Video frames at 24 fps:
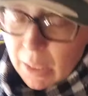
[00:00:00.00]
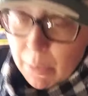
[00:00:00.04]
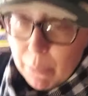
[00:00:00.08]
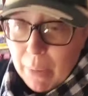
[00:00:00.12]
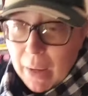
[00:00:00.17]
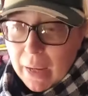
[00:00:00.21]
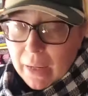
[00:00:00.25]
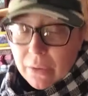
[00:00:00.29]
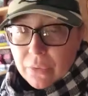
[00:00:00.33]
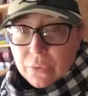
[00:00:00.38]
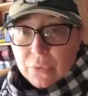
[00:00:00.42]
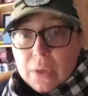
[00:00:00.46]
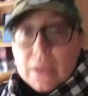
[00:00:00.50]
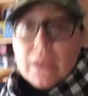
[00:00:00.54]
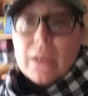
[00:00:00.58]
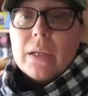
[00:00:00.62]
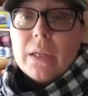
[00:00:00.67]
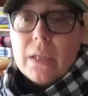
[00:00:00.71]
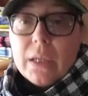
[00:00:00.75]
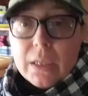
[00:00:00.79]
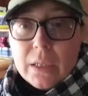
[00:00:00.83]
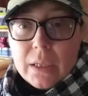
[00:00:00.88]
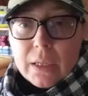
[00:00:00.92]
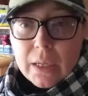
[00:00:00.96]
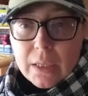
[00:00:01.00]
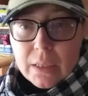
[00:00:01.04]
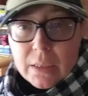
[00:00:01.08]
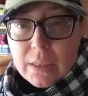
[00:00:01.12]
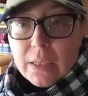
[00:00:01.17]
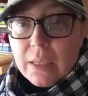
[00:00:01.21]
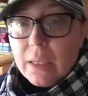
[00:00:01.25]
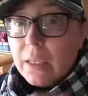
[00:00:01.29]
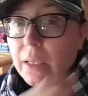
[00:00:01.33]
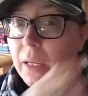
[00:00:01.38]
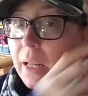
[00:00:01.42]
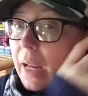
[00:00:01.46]
back then in
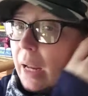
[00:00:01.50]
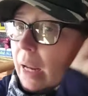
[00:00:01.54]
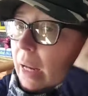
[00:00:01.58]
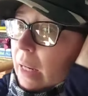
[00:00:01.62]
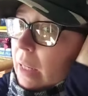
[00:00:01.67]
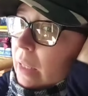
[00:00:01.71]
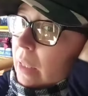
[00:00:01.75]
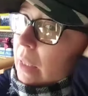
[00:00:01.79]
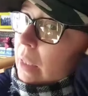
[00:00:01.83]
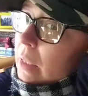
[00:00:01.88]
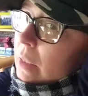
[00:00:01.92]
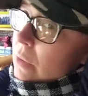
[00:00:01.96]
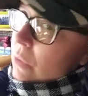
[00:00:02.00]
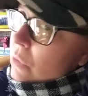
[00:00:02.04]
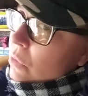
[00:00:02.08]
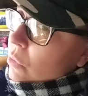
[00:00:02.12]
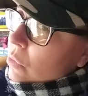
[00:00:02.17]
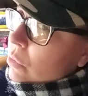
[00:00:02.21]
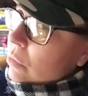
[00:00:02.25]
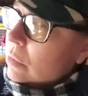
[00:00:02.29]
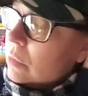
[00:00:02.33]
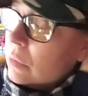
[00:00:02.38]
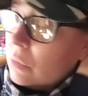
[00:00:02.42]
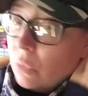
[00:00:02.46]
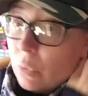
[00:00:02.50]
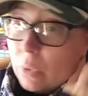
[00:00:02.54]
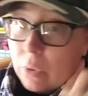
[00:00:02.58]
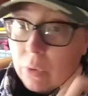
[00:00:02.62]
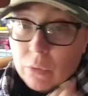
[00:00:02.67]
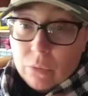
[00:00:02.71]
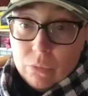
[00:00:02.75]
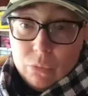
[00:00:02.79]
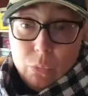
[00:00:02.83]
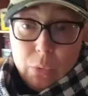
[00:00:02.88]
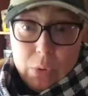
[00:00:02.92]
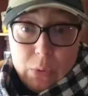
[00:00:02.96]
1980s. We,
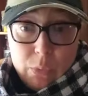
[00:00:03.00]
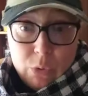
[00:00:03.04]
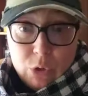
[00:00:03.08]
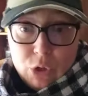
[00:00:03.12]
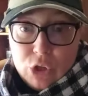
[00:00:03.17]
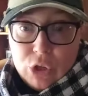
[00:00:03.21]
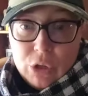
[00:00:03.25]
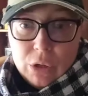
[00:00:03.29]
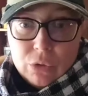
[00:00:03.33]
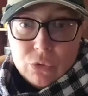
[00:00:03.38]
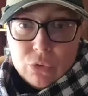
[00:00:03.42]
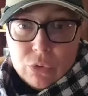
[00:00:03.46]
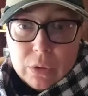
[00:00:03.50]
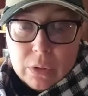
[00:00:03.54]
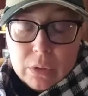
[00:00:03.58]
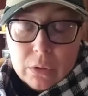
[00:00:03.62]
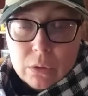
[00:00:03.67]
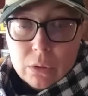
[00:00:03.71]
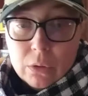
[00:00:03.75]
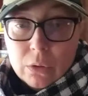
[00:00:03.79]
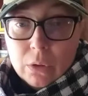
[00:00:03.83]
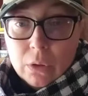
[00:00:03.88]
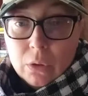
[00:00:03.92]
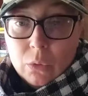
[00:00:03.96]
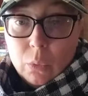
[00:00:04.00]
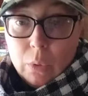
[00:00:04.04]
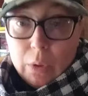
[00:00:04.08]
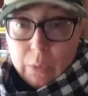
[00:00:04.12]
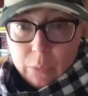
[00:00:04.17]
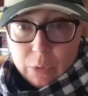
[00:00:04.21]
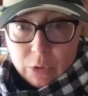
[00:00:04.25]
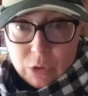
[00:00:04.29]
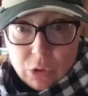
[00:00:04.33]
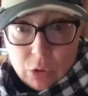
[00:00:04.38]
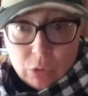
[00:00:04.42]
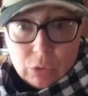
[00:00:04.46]
we were children. We
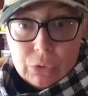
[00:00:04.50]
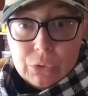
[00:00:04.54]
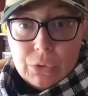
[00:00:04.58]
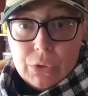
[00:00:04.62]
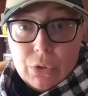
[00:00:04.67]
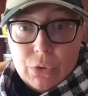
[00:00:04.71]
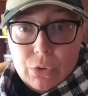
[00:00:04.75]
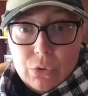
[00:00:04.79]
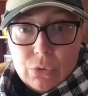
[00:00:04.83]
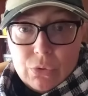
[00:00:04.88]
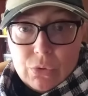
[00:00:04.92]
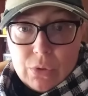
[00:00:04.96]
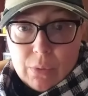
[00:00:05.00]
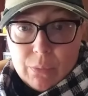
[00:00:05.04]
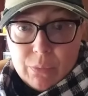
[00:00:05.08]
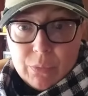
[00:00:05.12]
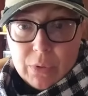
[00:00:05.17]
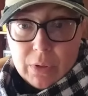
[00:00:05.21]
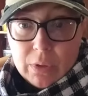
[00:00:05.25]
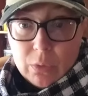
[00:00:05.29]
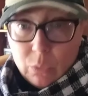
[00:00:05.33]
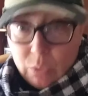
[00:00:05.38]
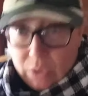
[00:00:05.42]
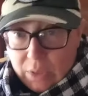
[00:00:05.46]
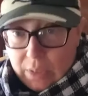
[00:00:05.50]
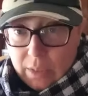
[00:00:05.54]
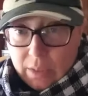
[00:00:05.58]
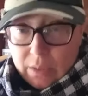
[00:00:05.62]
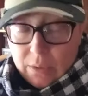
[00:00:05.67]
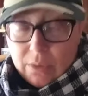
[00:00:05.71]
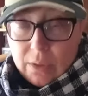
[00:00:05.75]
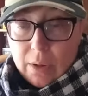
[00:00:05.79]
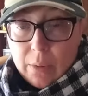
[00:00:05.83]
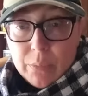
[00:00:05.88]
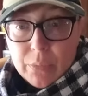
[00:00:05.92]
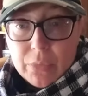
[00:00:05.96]
were told to do something, we did
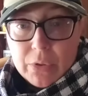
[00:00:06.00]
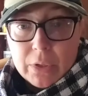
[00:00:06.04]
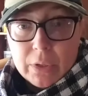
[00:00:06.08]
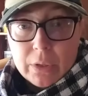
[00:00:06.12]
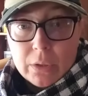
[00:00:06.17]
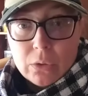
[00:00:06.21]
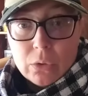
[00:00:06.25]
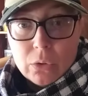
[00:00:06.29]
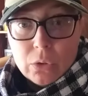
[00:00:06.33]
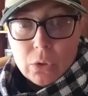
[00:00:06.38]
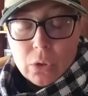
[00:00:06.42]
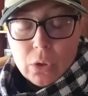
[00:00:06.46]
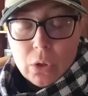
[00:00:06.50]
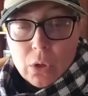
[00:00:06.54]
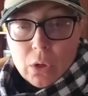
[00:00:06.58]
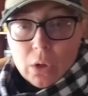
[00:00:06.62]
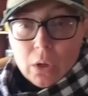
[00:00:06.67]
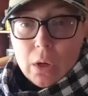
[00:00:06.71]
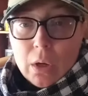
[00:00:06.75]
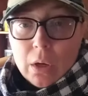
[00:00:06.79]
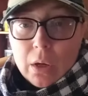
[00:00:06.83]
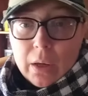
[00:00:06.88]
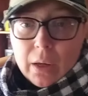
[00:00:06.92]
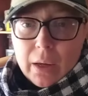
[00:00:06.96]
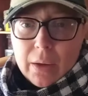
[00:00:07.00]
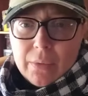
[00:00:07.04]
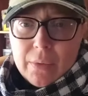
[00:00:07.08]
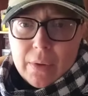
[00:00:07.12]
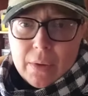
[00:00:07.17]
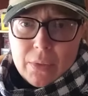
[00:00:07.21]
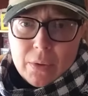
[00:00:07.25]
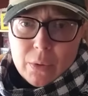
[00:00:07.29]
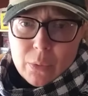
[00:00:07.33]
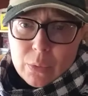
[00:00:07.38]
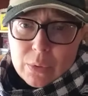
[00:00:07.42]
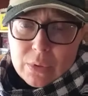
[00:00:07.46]
something. And
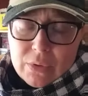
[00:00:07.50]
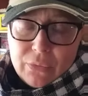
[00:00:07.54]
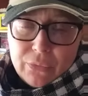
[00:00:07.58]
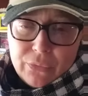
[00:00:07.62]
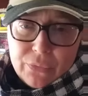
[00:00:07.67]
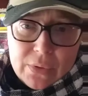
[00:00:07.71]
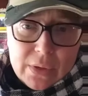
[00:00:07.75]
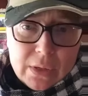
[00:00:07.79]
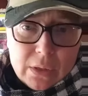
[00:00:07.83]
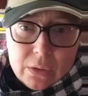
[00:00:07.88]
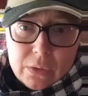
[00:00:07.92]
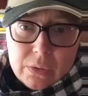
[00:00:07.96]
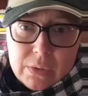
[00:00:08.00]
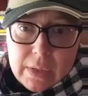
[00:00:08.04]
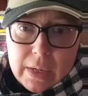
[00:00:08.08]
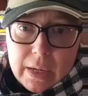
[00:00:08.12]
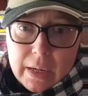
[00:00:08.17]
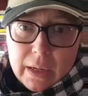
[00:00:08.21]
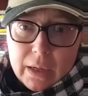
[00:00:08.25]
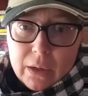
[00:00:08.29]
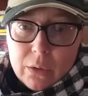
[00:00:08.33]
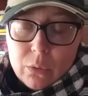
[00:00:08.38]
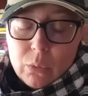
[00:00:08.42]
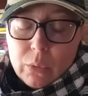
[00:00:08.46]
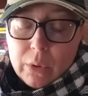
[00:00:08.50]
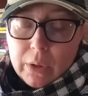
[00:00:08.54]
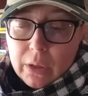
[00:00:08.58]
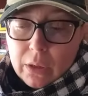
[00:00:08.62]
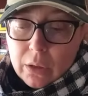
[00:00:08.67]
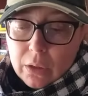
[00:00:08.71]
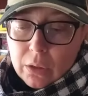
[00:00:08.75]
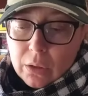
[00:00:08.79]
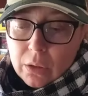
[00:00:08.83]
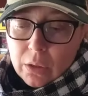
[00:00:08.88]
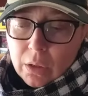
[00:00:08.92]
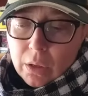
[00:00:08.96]
then there was field day
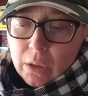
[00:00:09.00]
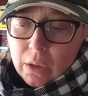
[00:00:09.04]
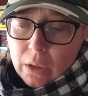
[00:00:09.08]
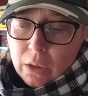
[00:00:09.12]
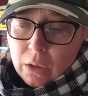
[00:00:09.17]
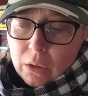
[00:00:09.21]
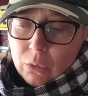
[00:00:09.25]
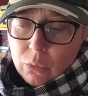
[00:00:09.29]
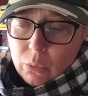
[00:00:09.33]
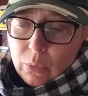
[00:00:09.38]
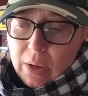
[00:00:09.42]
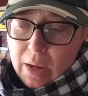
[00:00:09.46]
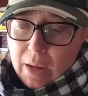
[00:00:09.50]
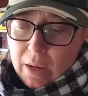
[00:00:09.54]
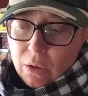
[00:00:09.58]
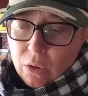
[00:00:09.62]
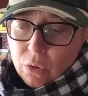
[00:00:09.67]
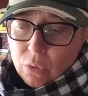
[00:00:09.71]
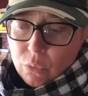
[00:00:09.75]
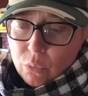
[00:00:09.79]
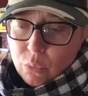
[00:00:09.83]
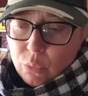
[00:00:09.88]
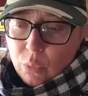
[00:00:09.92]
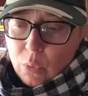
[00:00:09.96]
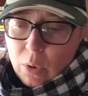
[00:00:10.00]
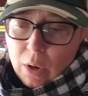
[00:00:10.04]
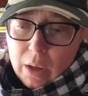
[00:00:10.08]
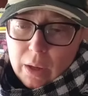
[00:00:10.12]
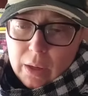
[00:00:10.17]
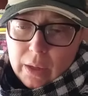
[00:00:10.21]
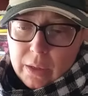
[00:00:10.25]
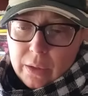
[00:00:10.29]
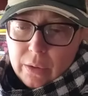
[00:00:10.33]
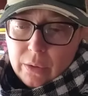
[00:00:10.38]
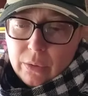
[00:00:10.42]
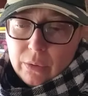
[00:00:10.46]
where we had a
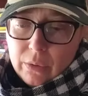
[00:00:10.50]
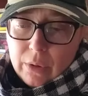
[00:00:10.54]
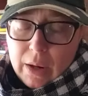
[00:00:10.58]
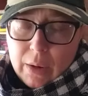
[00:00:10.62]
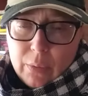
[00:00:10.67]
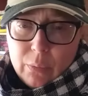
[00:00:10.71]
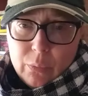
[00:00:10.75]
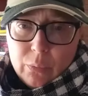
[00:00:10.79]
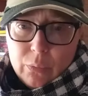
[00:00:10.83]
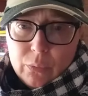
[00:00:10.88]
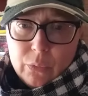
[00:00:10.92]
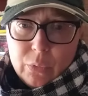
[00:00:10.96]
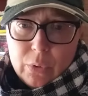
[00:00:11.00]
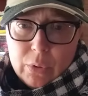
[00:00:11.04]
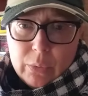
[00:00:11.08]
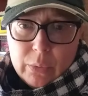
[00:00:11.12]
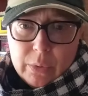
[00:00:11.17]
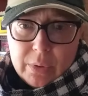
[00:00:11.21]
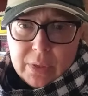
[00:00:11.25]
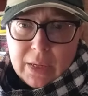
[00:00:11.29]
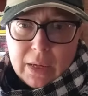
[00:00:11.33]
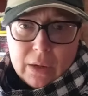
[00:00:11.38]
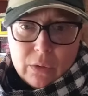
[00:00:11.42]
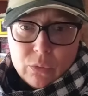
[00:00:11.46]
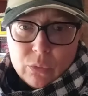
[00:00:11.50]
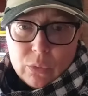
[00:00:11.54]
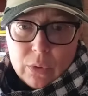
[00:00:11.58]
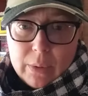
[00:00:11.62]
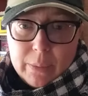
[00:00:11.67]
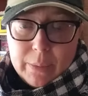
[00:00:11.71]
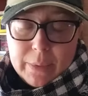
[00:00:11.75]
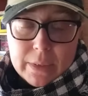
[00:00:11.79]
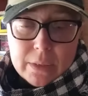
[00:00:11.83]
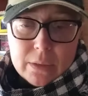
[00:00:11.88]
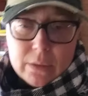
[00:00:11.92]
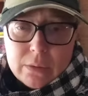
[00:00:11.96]
run and we would get
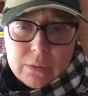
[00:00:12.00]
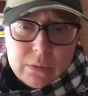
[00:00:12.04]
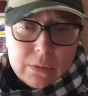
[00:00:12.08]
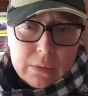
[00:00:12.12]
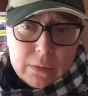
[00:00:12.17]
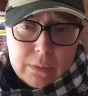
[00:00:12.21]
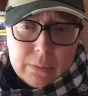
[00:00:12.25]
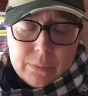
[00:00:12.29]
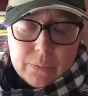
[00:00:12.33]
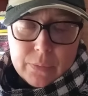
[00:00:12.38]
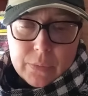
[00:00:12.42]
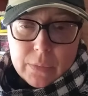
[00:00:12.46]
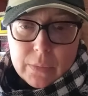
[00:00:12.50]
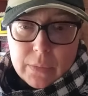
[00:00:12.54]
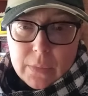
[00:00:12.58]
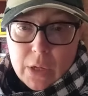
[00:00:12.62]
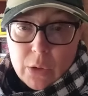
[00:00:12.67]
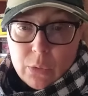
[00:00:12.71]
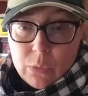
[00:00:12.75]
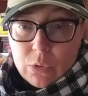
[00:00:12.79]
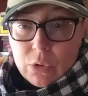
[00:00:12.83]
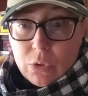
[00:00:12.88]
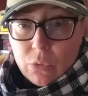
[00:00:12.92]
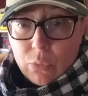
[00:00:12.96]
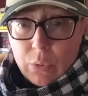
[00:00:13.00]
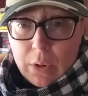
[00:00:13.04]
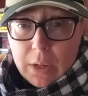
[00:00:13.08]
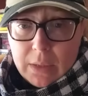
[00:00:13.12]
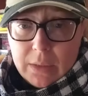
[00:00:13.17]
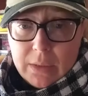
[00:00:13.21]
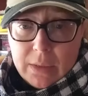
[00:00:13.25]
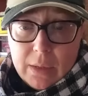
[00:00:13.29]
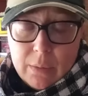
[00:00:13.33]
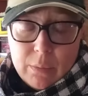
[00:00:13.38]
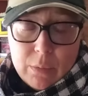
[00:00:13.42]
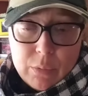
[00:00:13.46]
ribbons. There was a
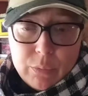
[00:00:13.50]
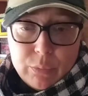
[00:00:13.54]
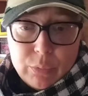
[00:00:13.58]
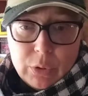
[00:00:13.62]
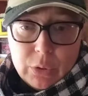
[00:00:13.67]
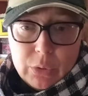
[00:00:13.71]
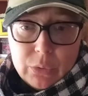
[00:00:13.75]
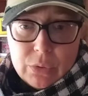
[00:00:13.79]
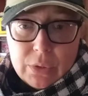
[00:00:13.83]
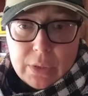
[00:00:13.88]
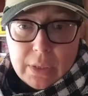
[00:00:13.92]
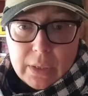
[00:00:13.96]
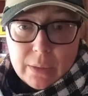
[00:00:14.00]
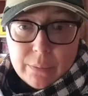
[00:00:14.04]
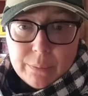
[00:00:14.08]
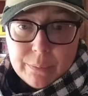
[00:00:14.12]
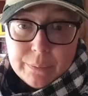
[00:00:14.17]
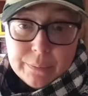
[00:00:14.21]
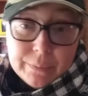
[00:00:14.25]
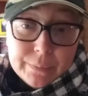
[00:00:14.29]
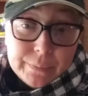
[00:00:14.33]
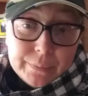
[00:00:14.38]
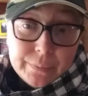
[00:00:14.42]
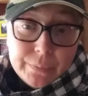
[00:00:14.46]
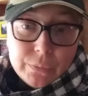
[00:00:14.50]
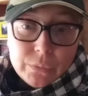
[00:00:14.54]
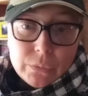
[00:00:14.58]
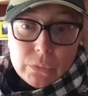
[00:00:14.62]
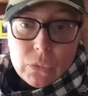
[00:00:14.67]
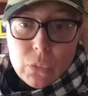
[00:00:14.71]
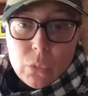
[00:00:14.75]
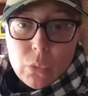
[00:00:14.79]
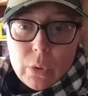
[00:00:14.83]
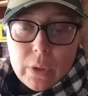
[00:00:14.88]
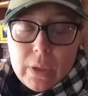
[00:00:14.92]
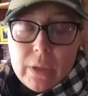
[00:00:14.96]
red team, a blue team,
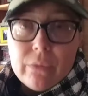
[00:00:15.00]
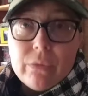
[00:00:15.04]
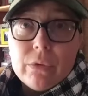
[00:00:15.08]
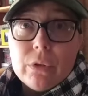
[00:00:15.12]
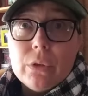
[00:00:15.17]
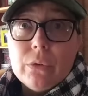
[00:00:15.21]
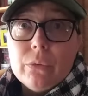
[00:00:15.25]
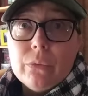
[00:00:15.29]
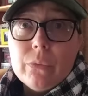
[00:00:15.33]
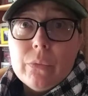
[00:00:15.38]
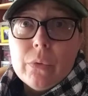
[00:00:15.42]
whatever.